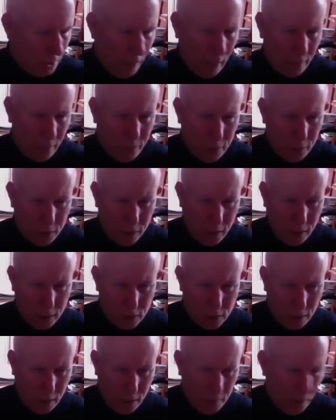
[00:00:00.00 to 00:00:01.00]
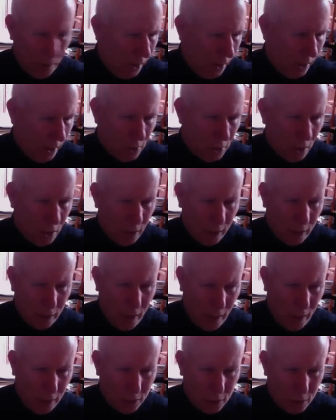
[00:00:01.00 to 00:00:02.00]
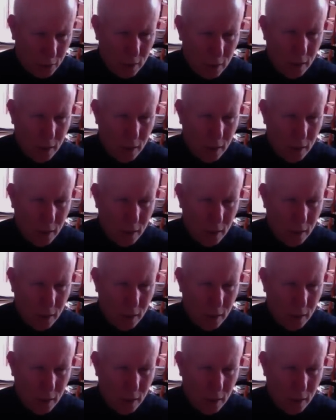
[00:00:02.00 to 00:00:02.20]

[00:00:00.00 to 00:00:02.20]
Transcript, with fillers: officially a Solomonari, he's an archaeologist.